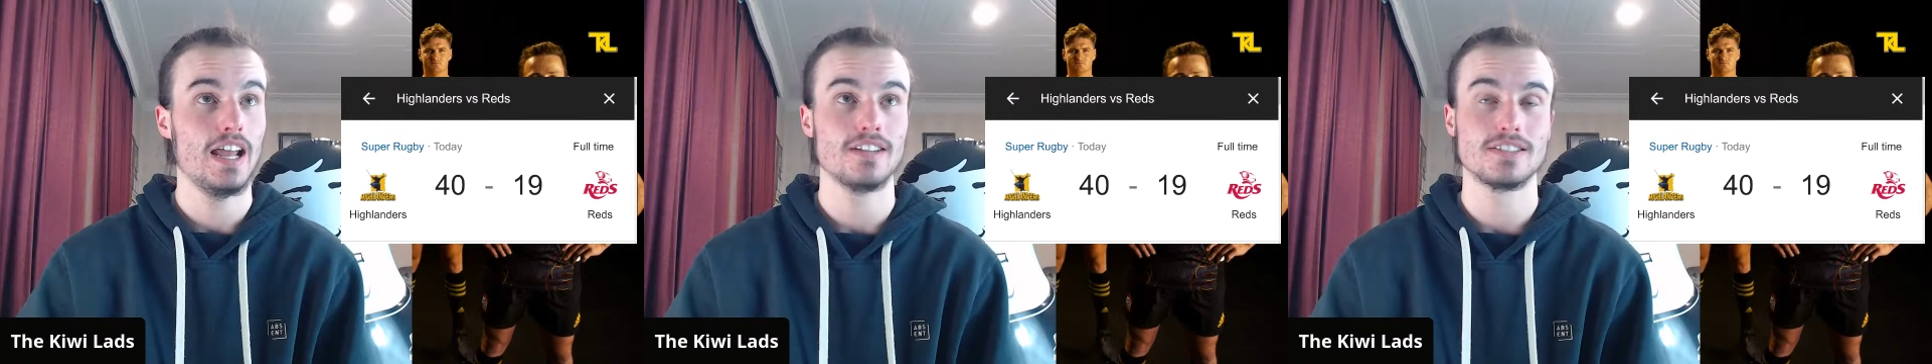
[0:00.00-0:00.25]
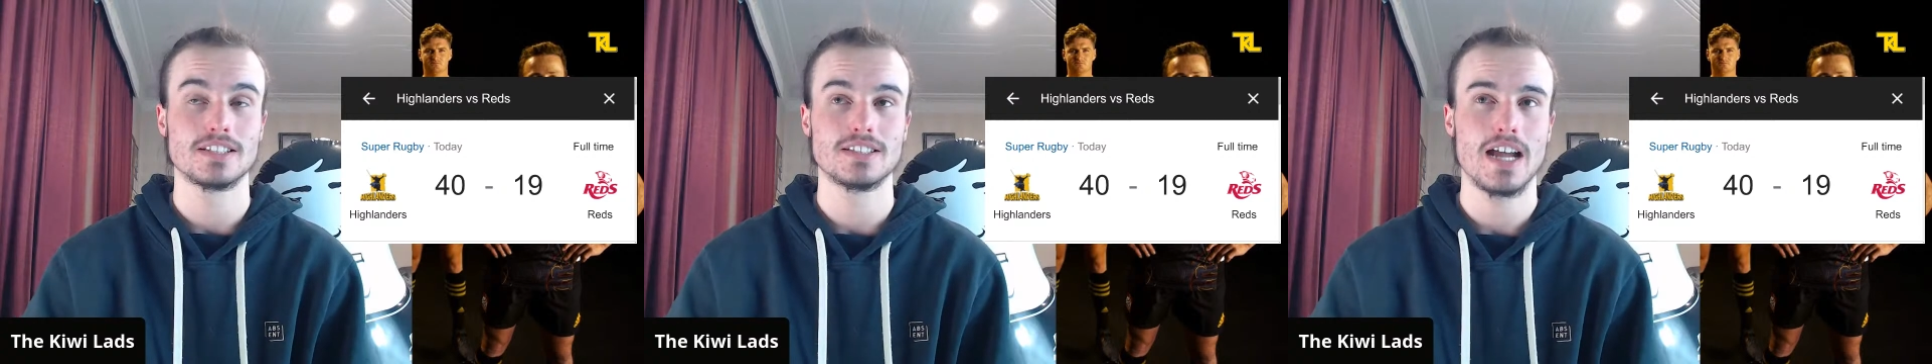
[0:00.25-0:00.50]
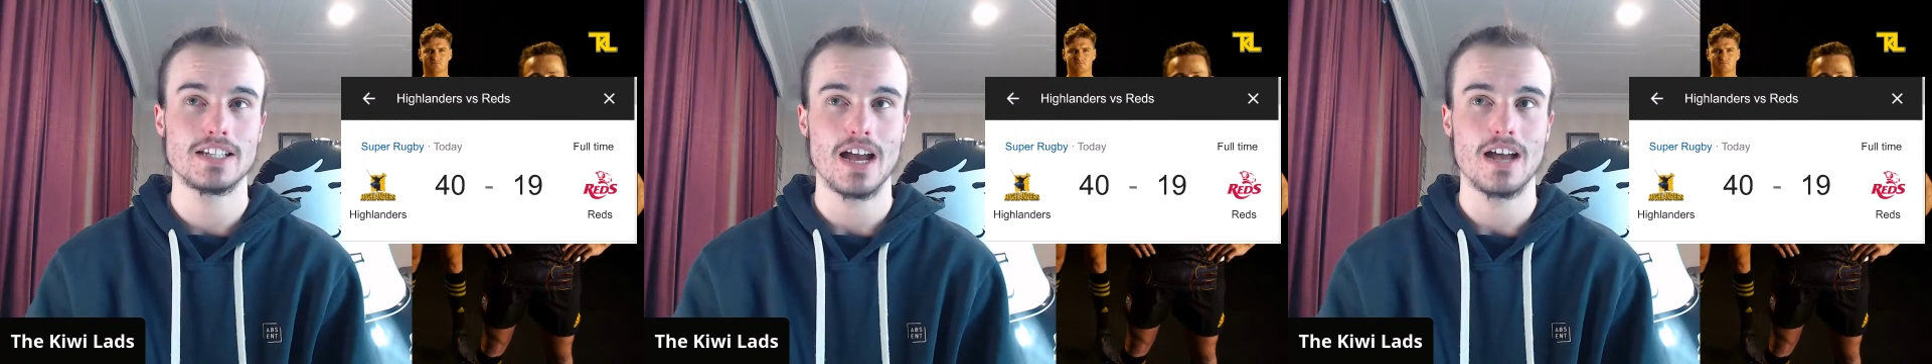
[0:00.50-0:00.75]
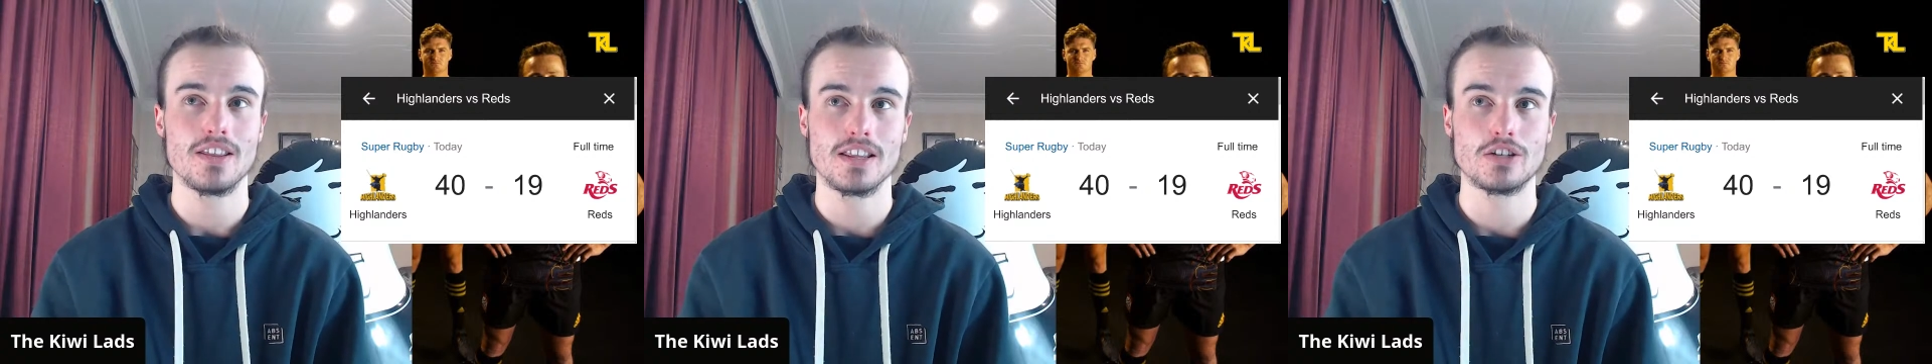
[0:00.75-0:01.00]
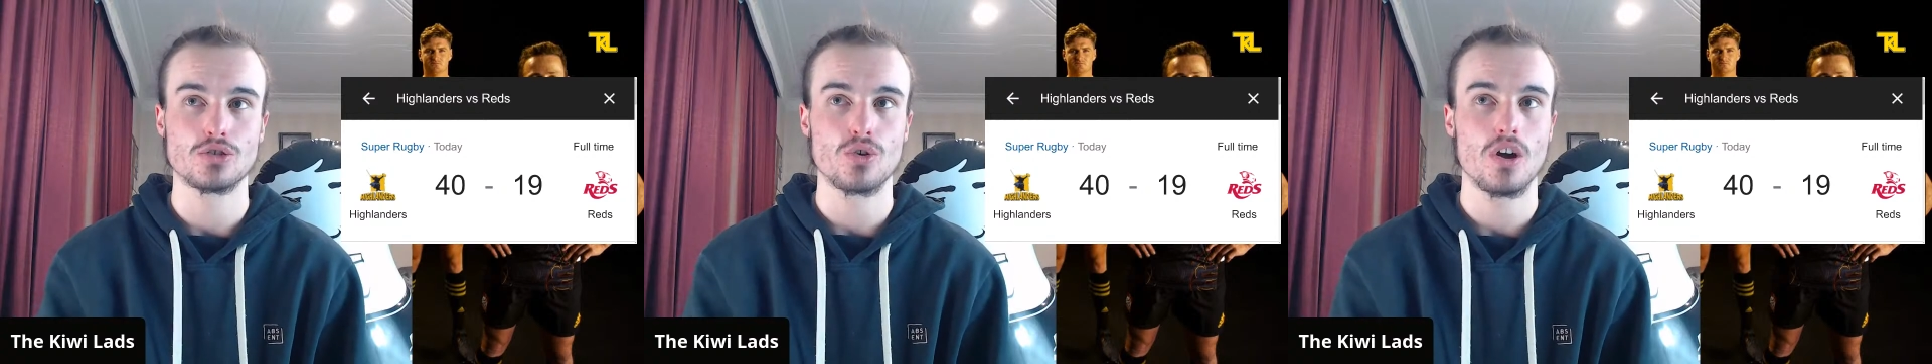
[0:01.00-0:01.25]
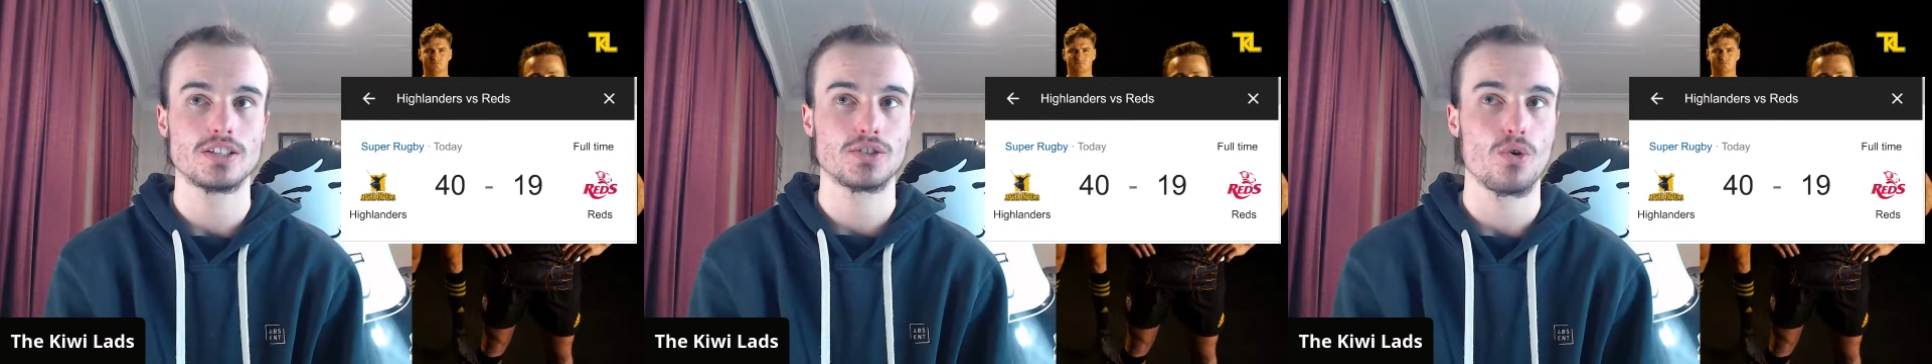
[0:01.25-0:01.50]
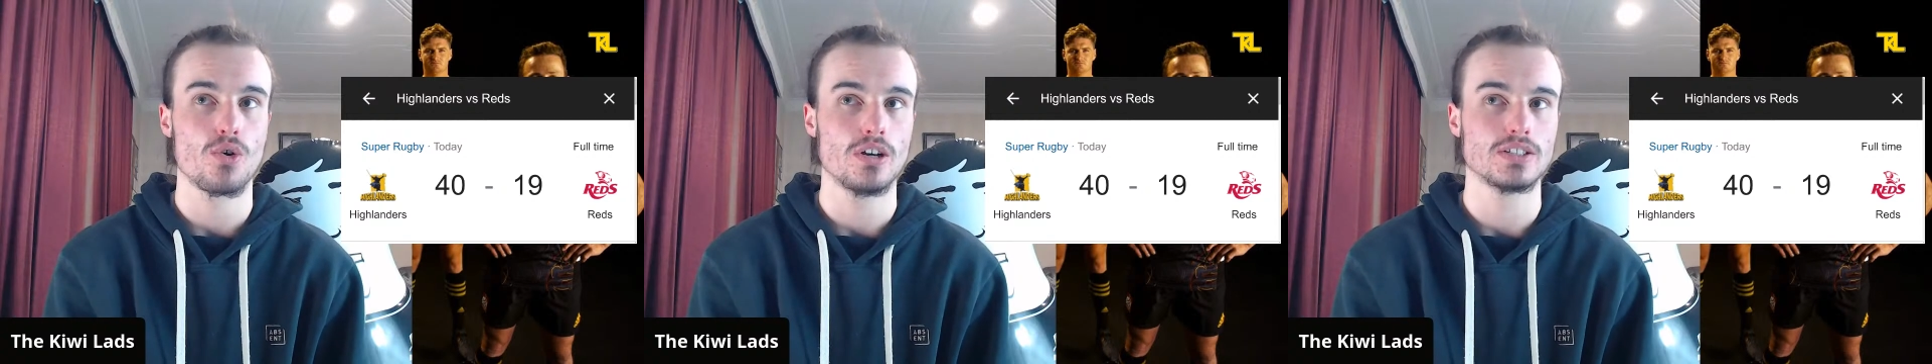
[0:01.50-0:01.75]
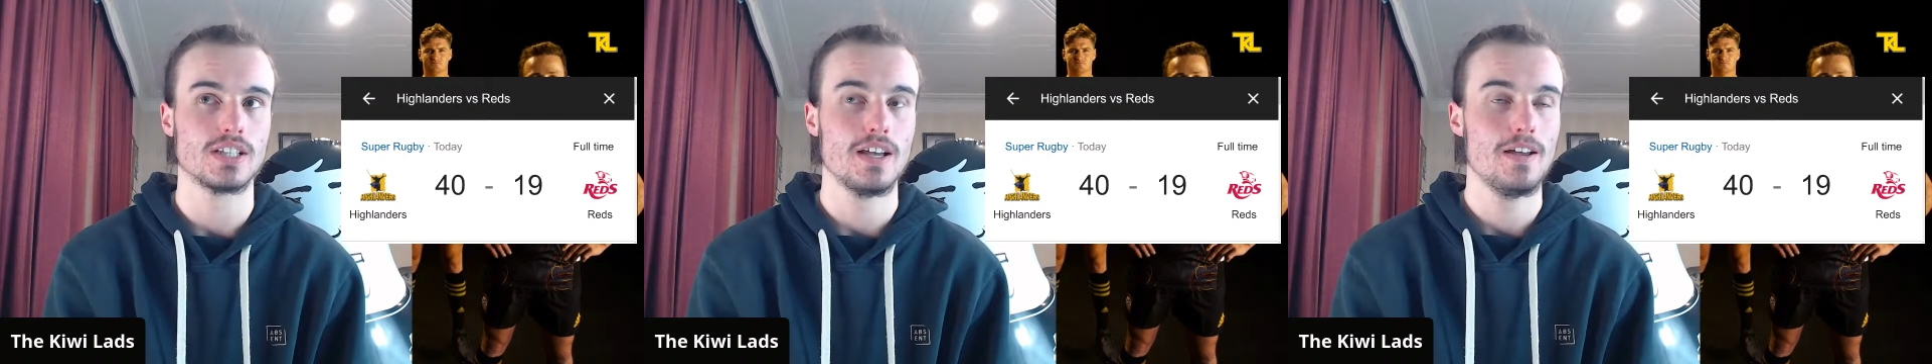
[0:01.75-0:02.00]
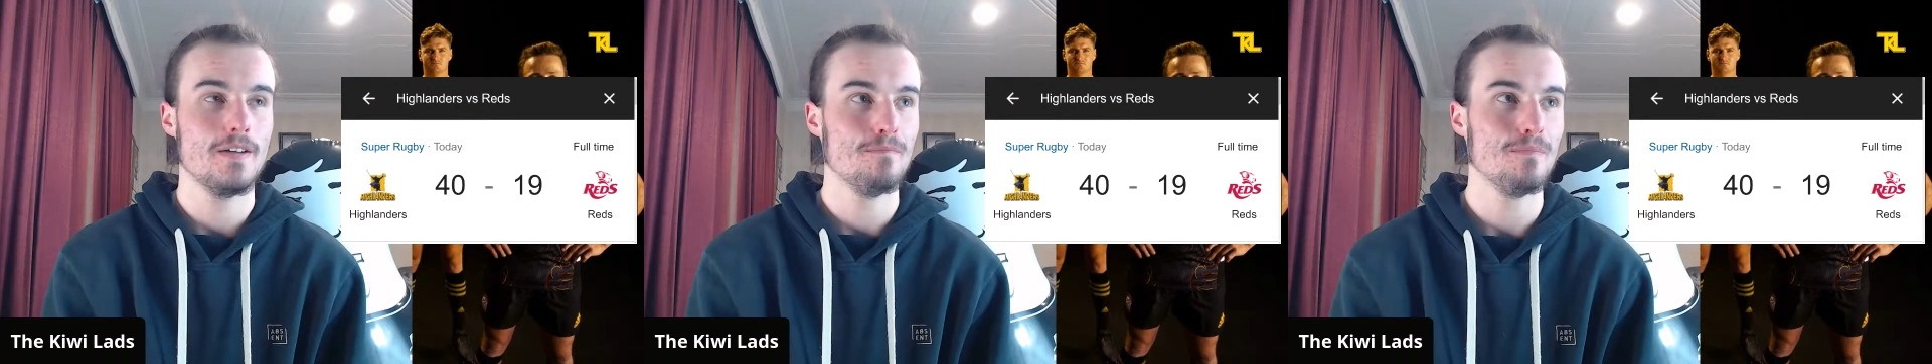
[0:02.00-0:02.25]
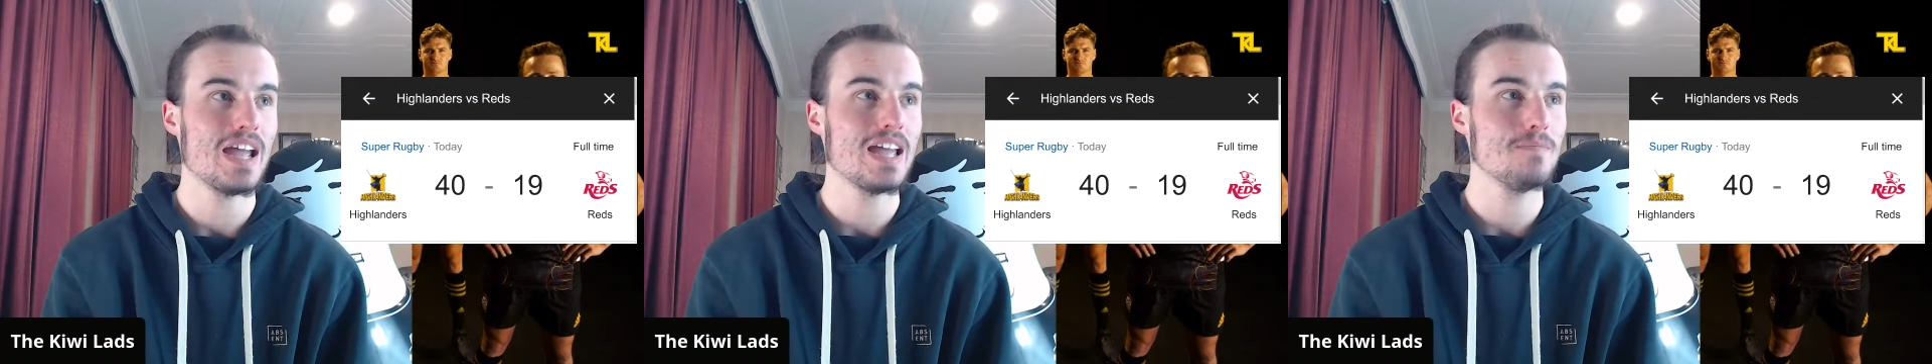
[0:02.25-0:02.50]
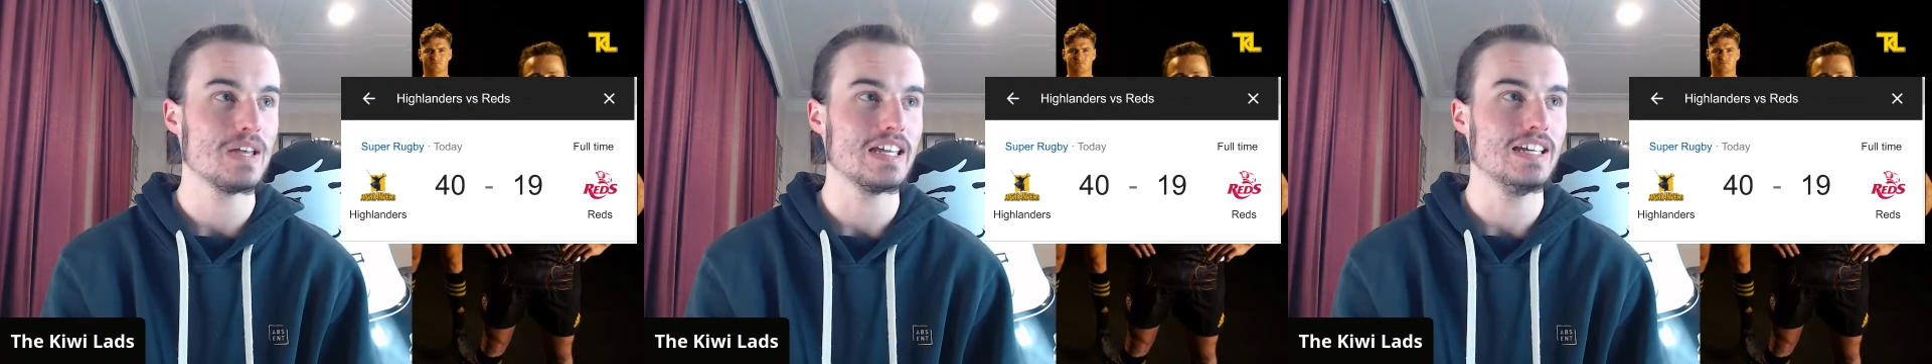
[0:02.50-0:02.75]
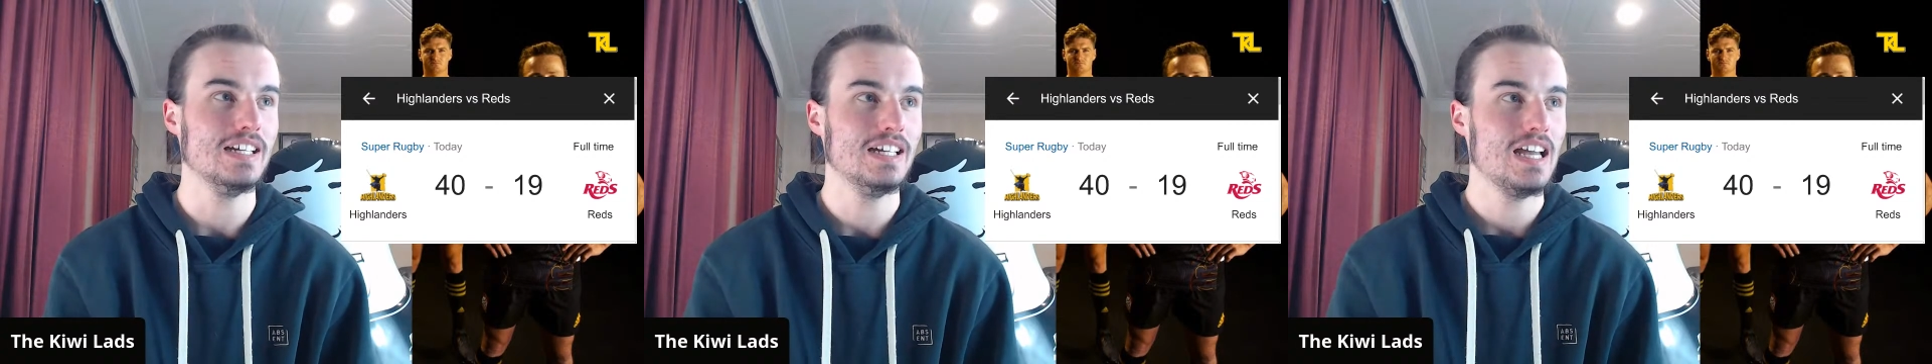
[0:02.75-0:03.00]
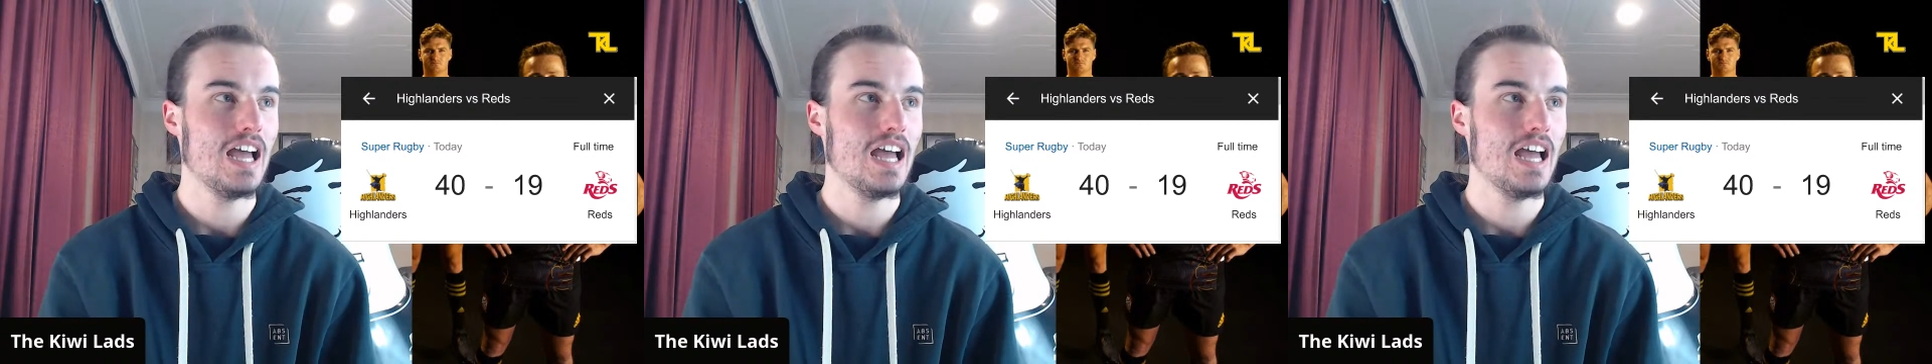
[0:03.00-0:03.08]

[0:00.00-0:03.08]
And at the stage, other than try scorers, maybe,